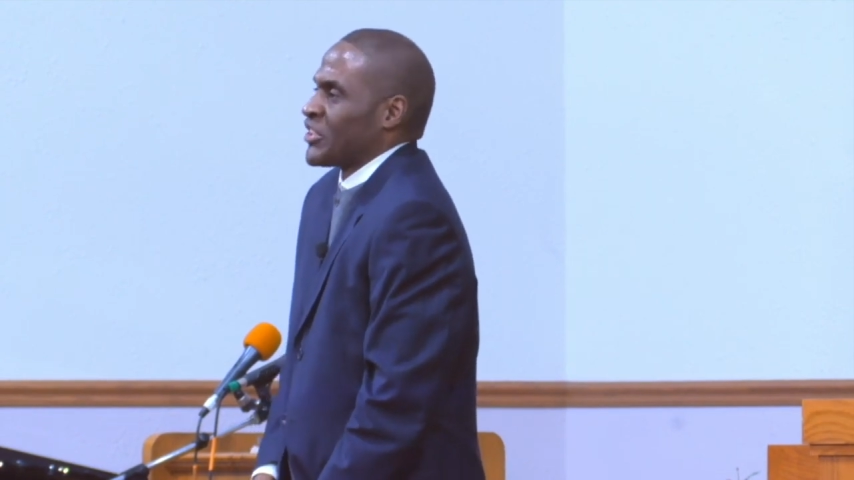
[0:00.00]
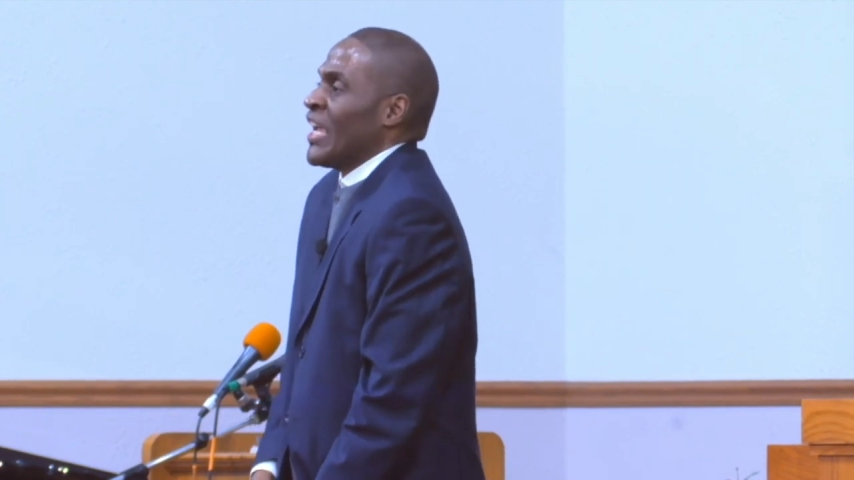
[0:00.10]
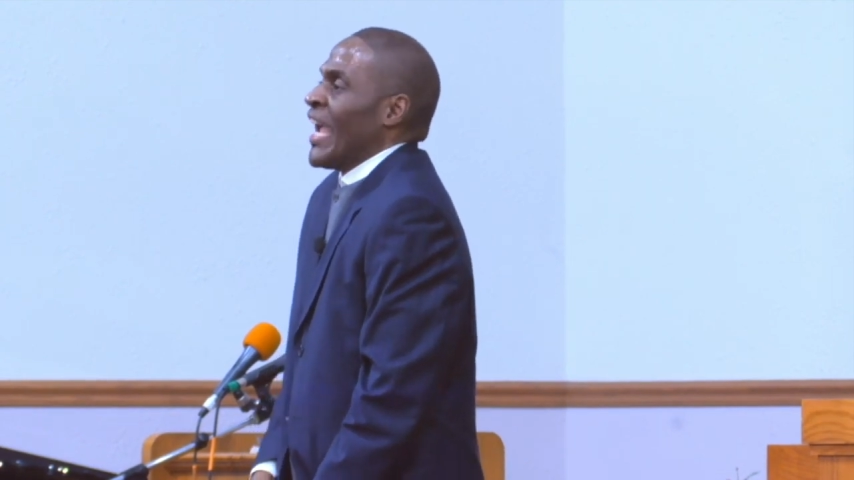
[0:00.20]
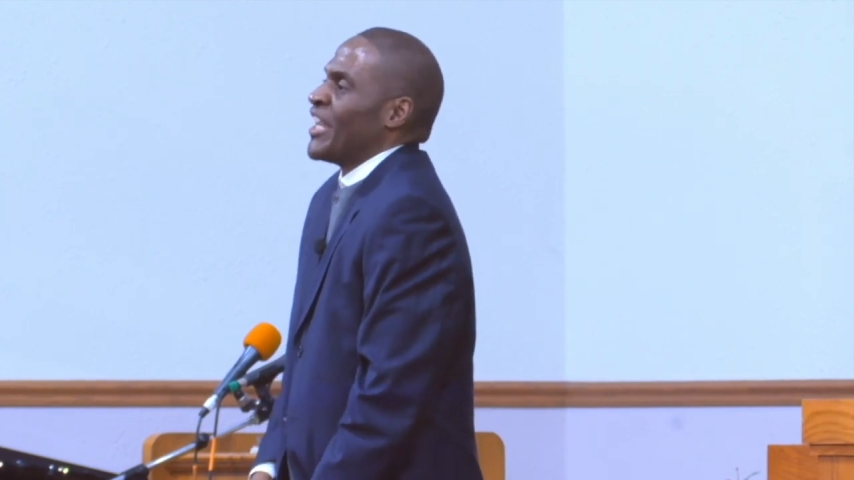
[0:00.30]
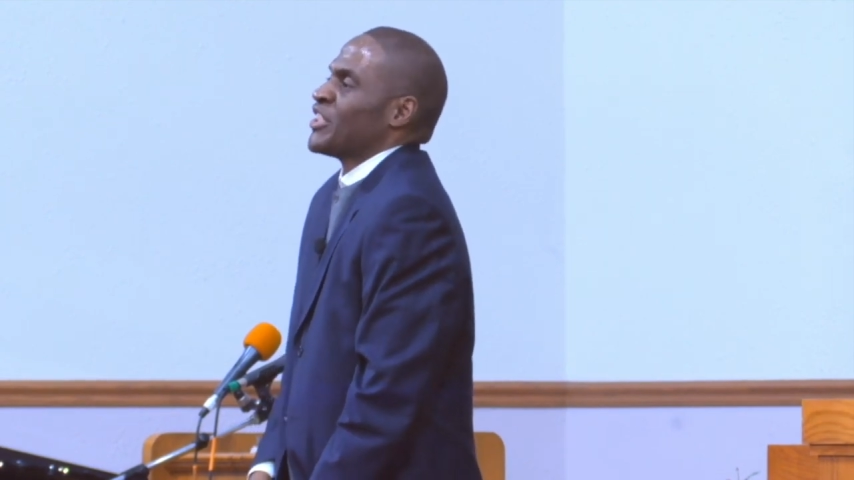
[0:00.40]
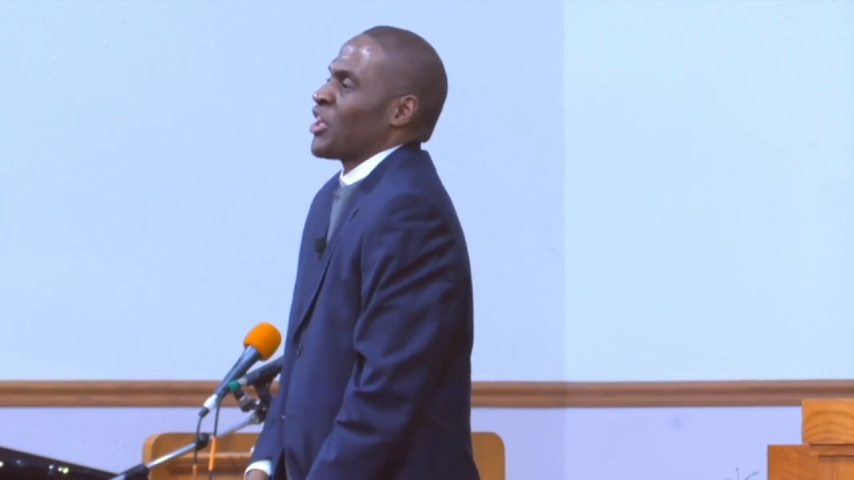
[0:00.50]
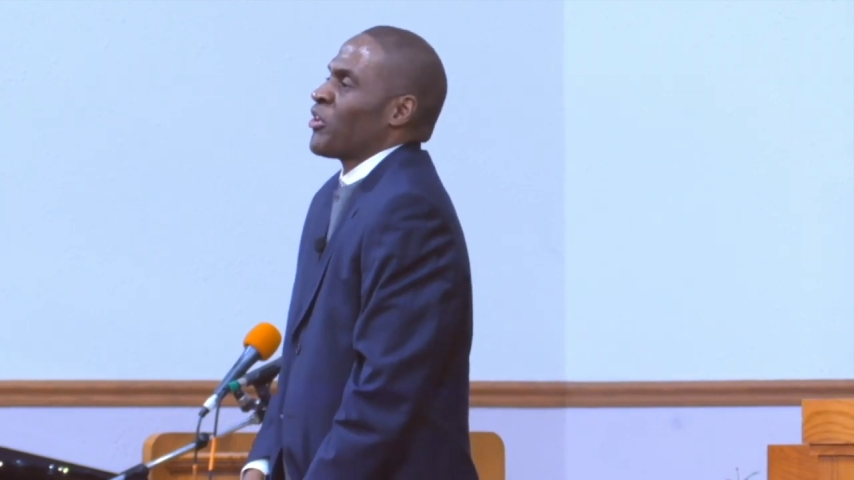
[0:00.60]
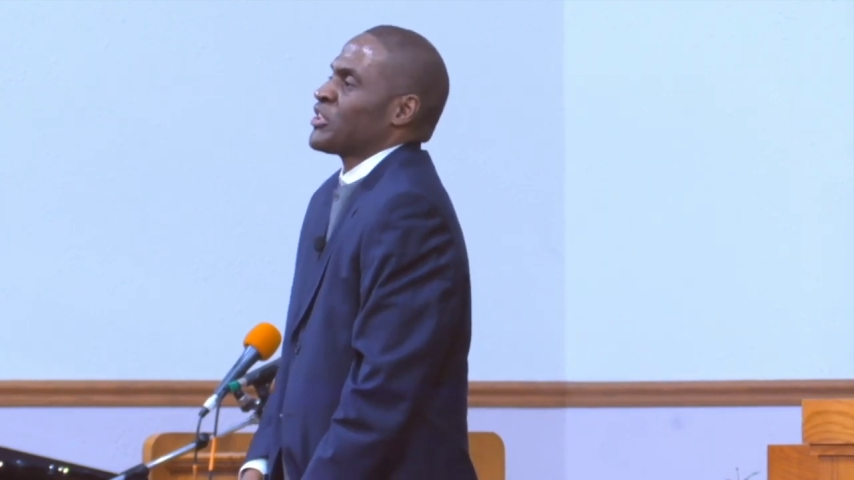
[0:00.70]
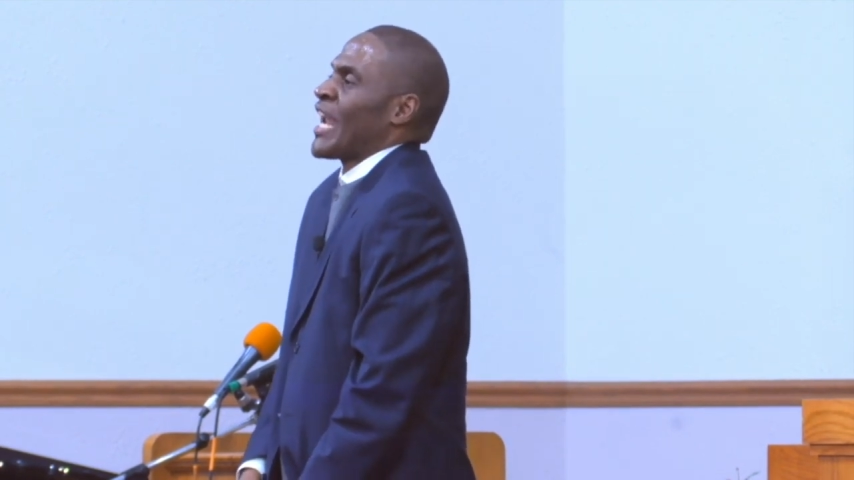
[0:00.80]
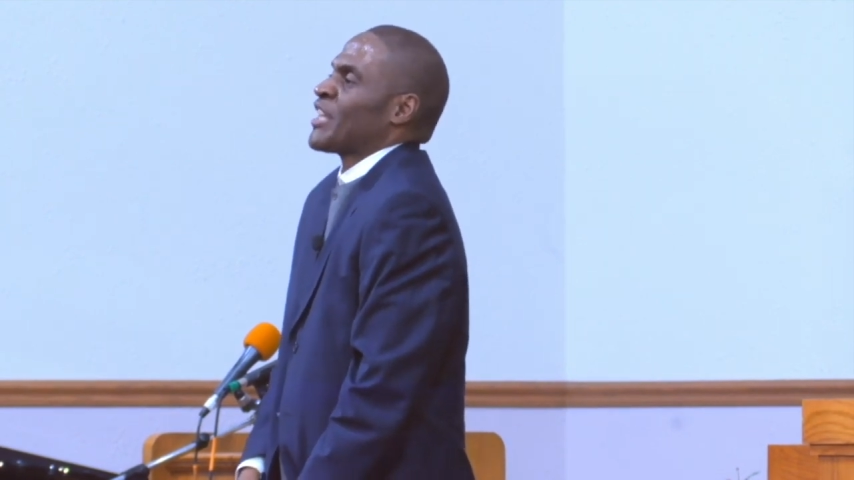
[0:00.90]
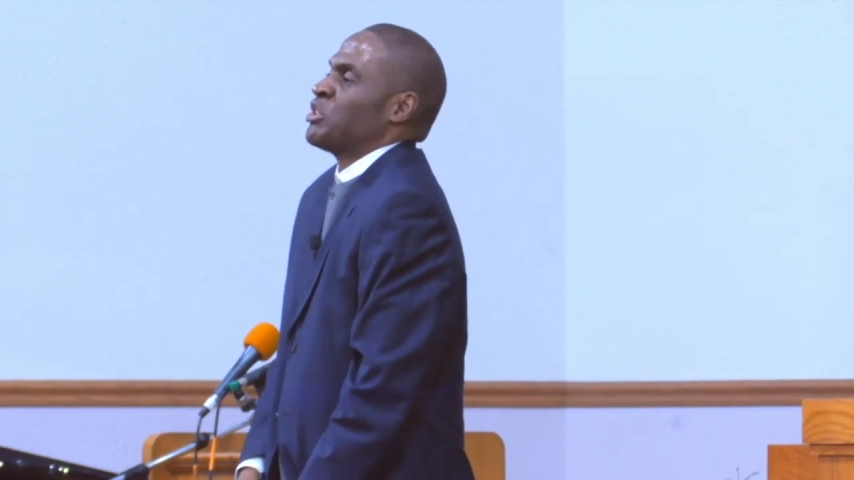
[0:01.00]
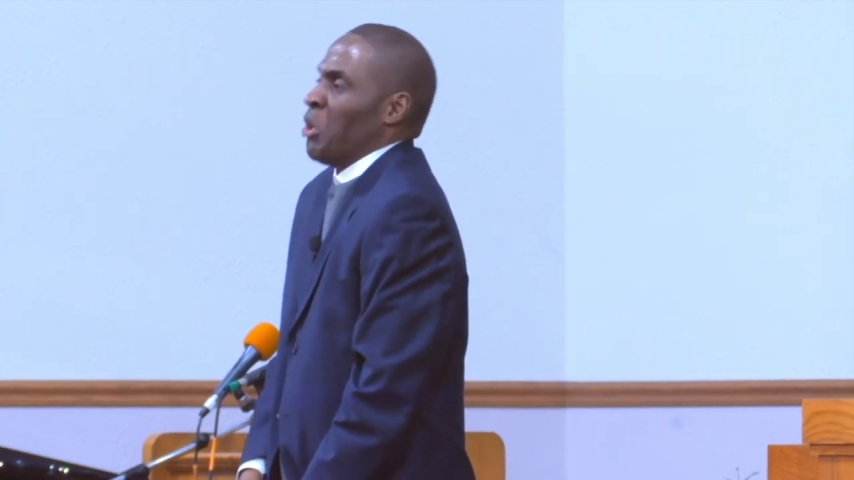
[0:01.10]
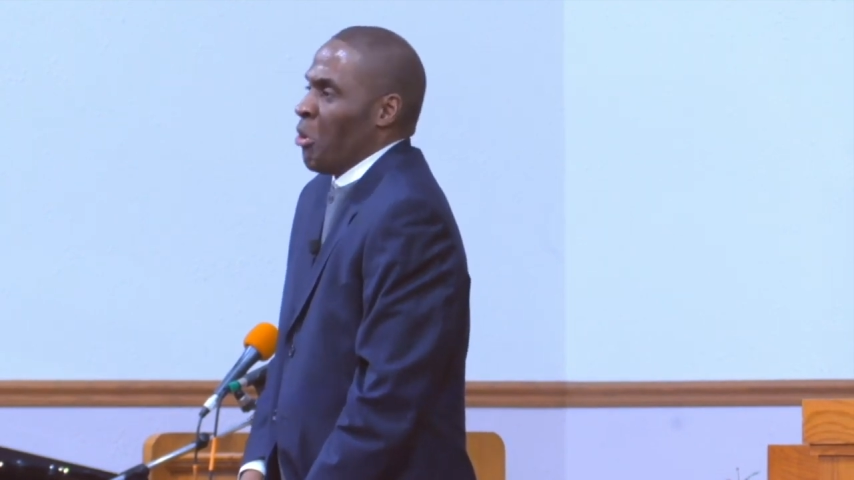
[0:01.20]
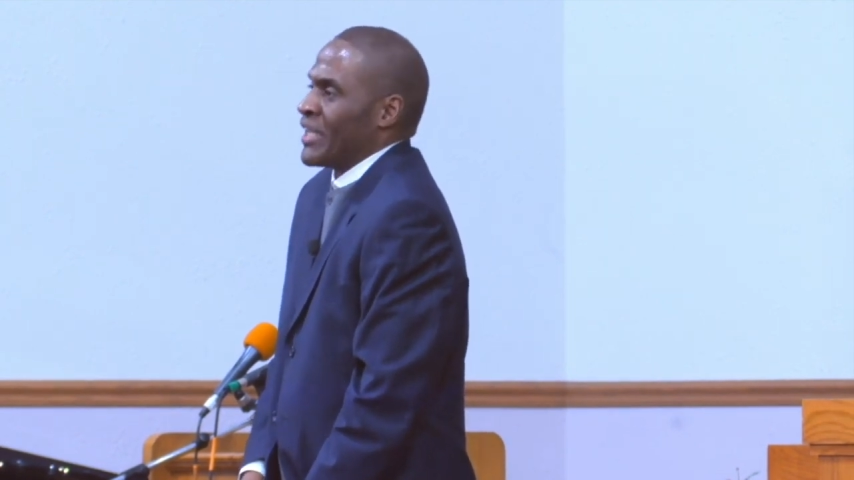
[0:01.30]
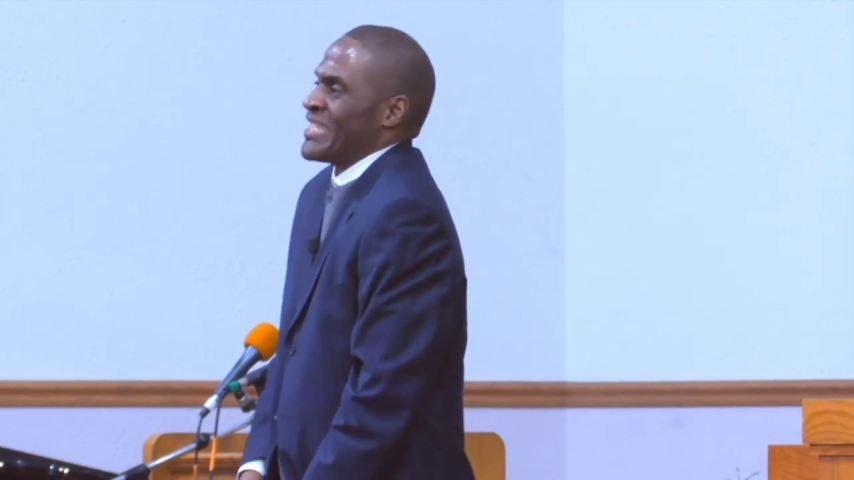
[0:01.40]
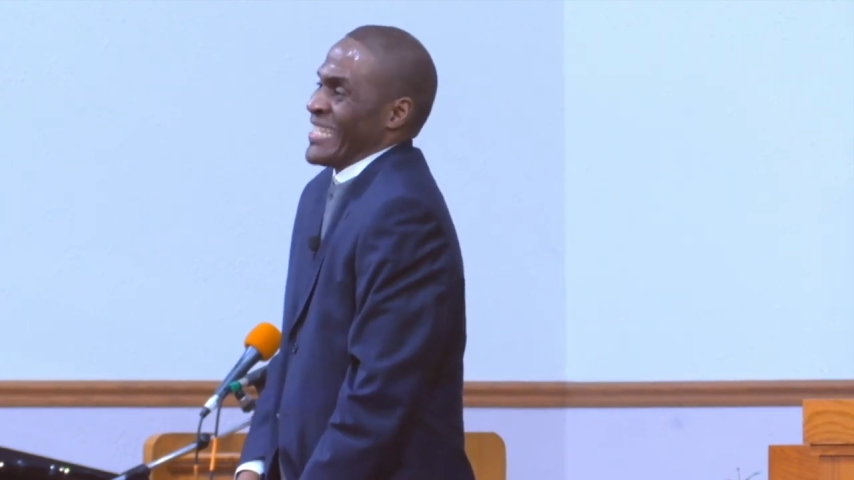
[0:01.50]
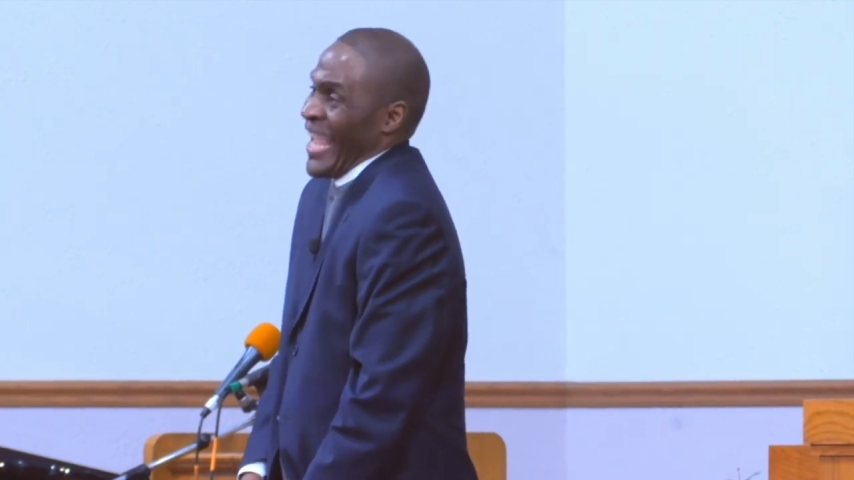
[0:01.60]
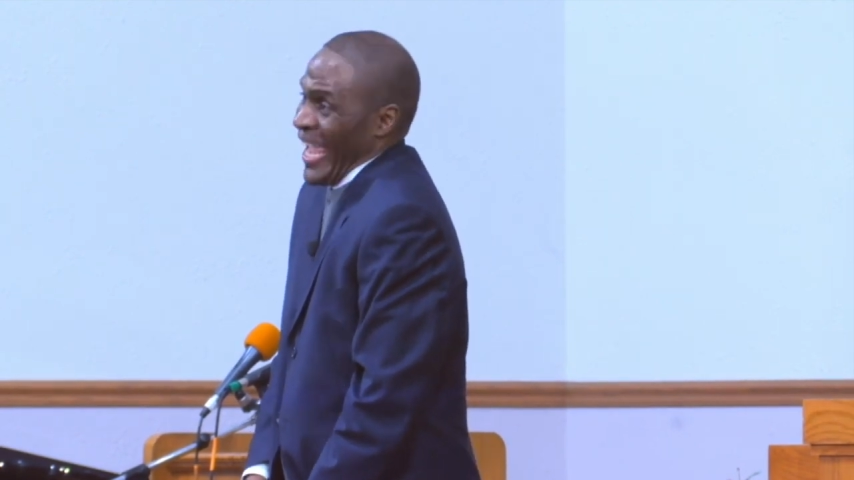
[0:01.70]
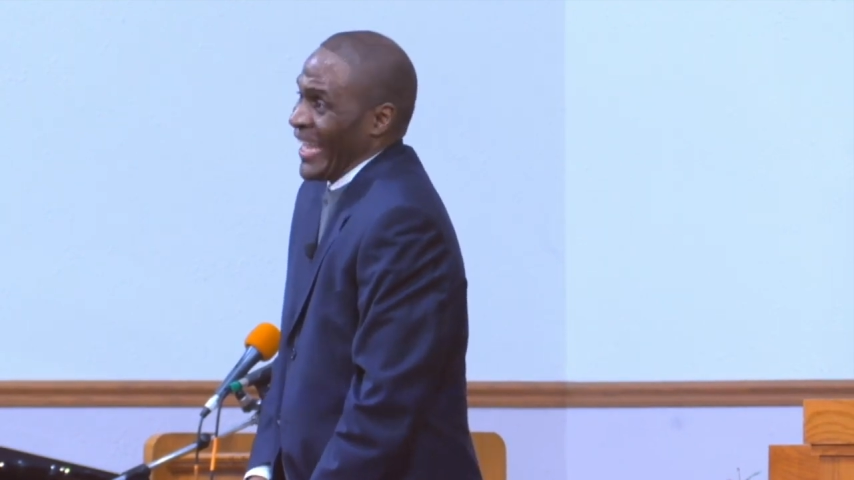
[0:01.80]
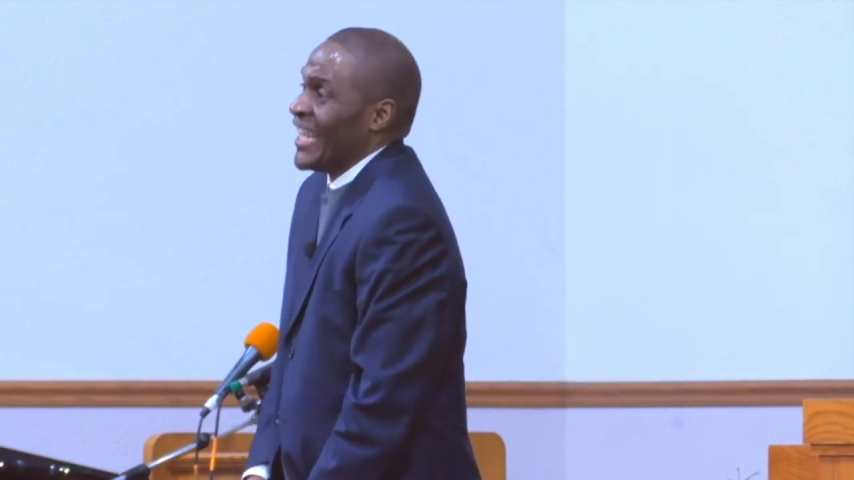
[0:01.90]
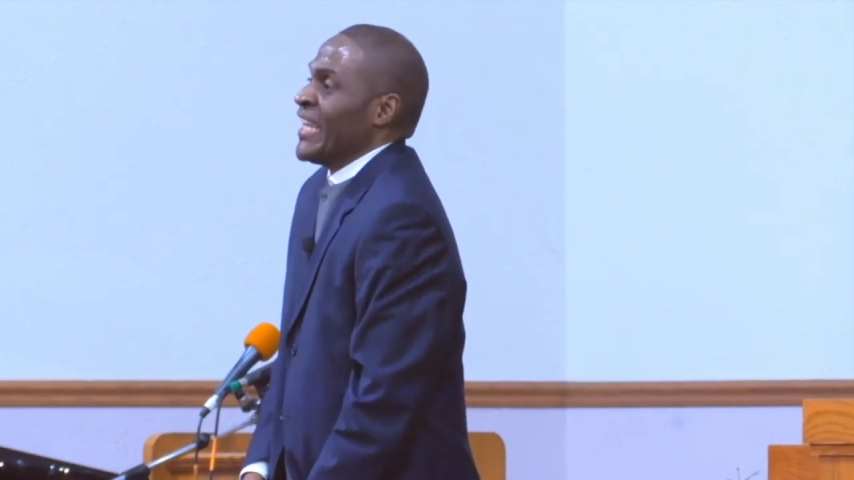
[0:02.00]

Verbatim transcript: and the church that I joined said